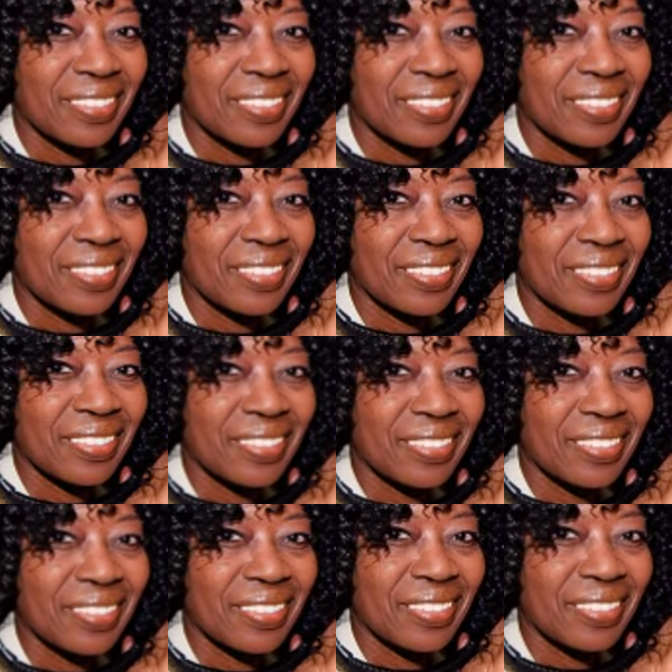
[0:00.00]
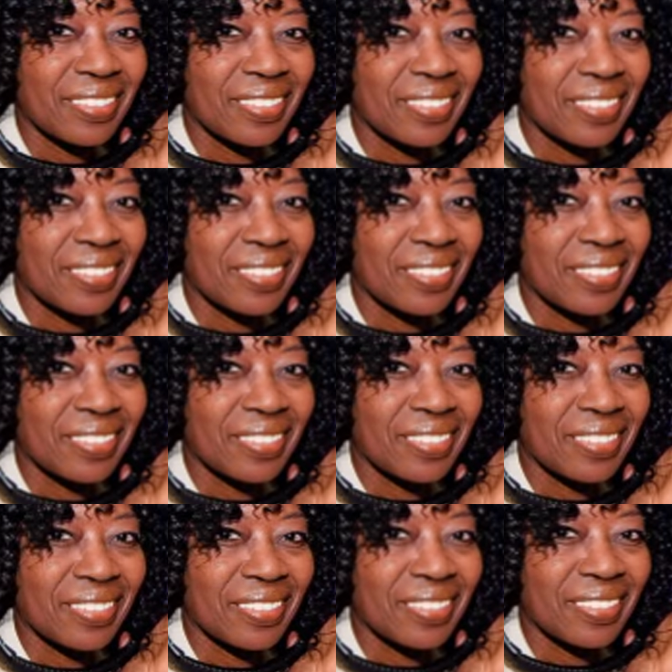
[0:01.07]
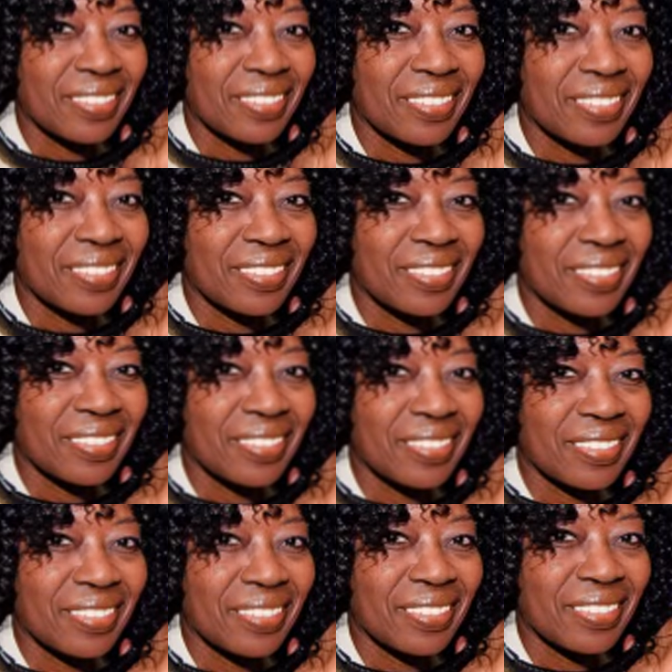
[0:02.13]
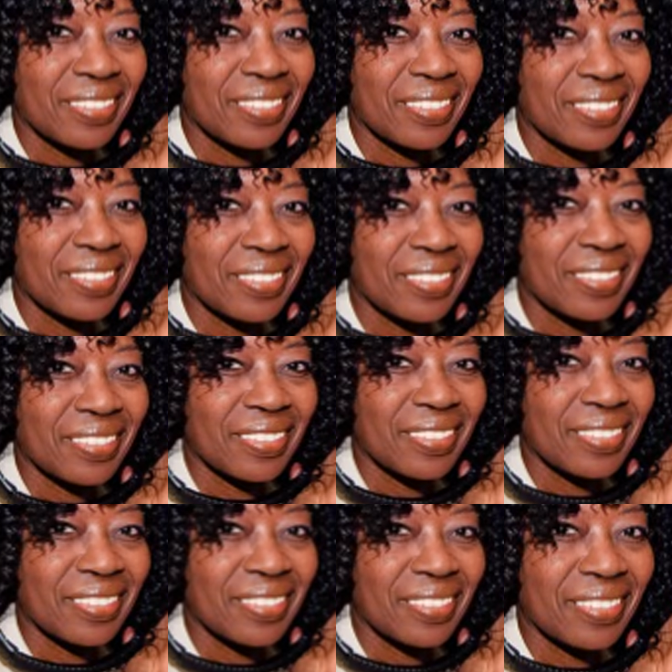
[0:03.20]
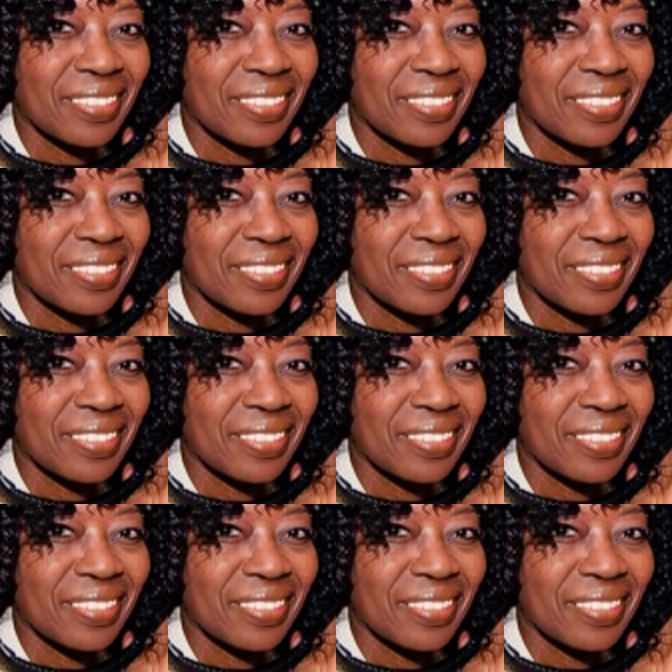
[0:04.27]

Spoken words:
This person isn't speaking.